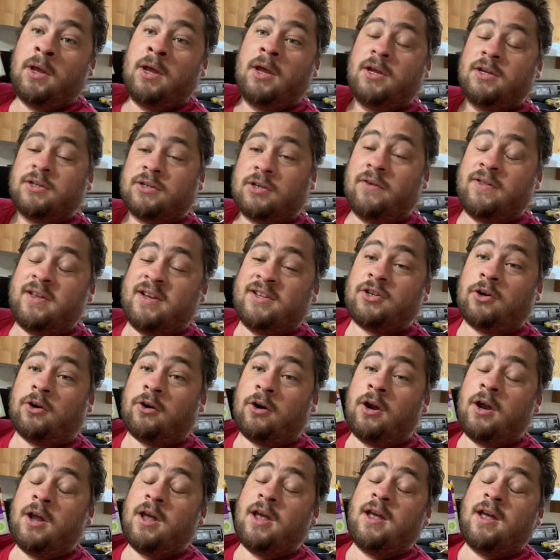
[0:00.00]
So these are
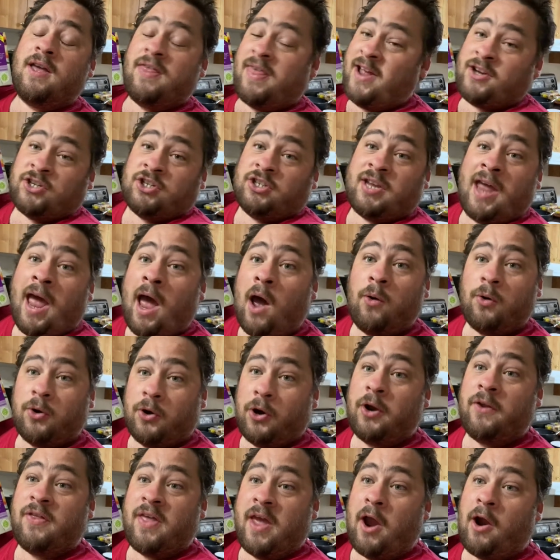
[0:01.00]
that's just how
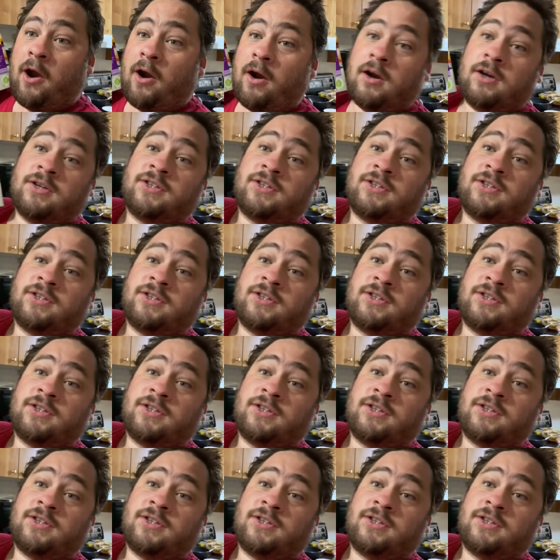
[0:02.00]
good they are.